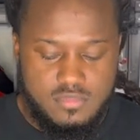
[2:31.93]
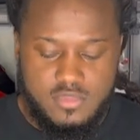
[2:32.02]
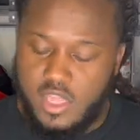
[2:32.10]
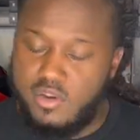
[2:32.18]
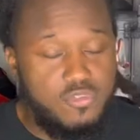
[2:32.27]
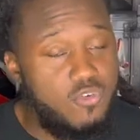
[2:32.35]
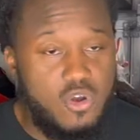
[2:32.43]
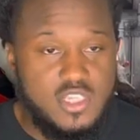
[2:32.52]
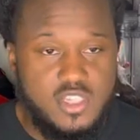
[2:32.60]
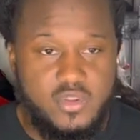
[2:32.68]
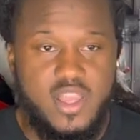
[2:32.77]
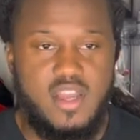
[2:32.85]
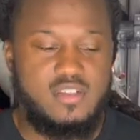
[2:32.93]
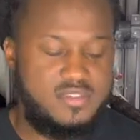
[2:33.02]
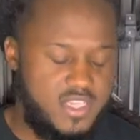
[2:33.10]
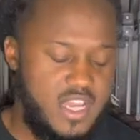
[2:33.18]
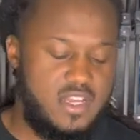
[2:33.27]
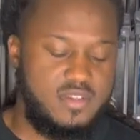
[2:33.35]
Thunder Fours, here we go.
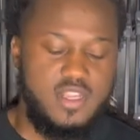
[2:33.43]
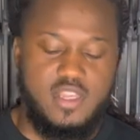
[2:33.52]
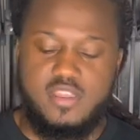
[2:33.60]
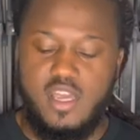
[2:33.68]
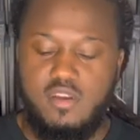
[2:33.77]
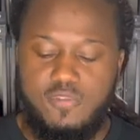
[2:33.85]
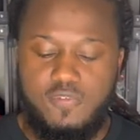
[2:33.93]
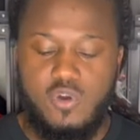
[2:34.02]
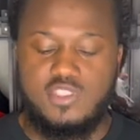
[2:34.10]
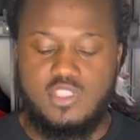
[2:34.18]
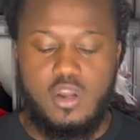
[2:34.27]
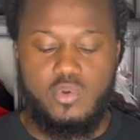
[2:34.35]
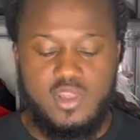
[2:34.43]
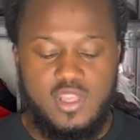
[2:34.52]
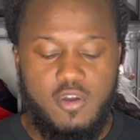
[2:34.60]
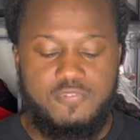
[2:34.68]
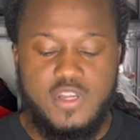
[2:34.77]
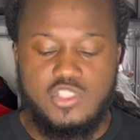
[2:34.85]
Yeah, Thunder Fours. So
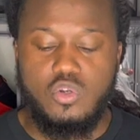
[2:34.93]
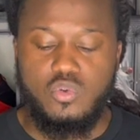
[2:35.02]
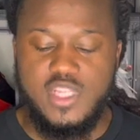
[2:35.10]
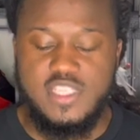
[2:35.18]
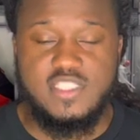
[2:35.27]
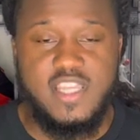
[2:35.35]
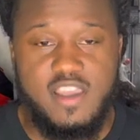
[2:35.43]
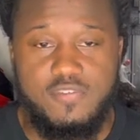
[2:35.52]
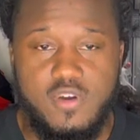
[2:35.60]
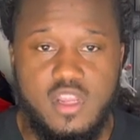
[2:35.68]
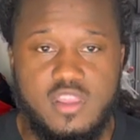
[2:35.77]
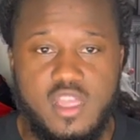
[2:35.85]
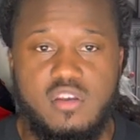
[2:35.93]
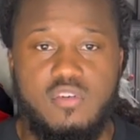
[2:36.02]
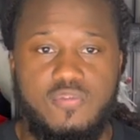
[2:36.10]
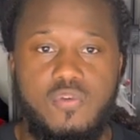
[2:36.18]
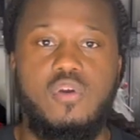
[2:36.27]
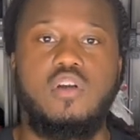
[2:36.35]
the official release date for the Thunder
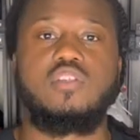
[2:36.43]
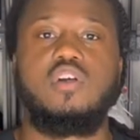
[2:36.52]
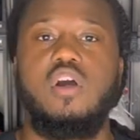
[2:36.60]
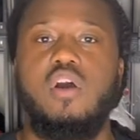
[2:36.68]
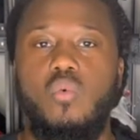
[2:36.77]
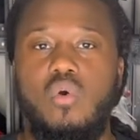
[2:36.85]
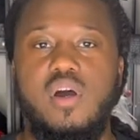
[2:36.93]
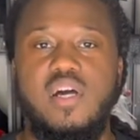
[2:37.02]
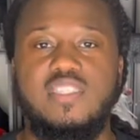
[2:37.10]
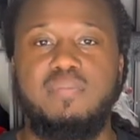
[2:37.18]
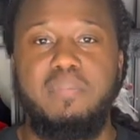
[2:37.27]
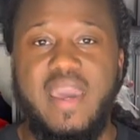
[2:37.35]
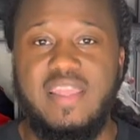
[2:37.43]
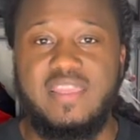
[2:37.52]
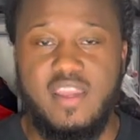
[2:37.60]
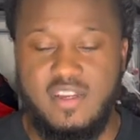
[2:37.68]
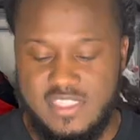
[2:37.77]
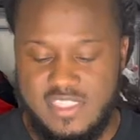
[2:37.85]
Fours was May
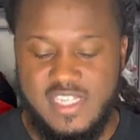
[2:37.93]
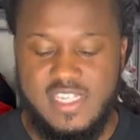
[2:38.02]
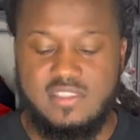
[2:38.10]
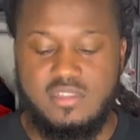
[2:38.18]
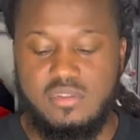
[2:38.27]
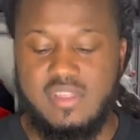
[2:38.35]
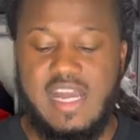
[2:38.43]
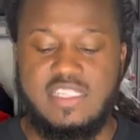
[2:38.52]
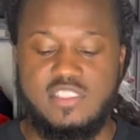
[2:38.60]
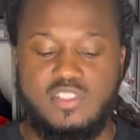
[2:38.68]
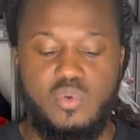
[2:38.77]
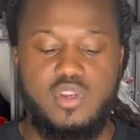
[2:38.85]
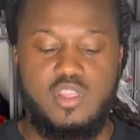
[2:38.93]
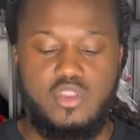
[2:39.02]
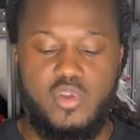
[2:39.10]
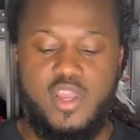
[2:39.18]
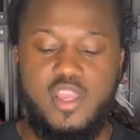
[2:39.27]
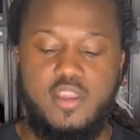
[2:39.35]
13,
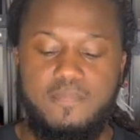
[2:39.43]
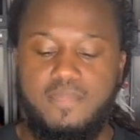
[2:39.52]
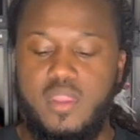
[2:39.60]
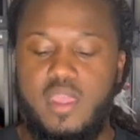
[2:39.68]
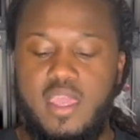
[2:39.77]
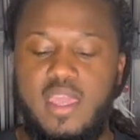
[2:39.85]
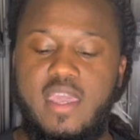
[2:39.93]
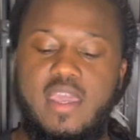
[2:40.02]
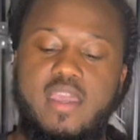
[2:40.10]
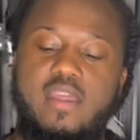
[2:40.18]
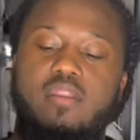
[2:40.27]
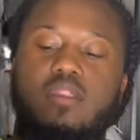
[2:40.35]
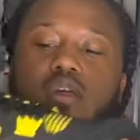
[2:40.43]
2023. And